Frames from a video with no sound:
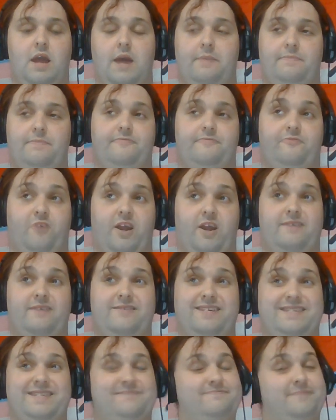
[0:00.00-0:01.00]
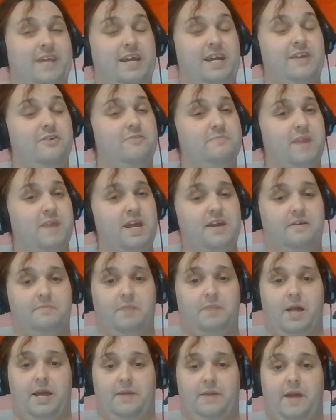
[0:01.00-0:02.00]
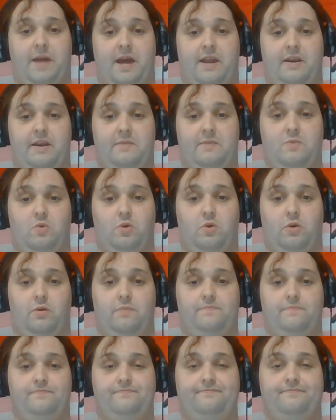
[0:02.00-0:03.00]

And frankly, they don't make them like that anymore.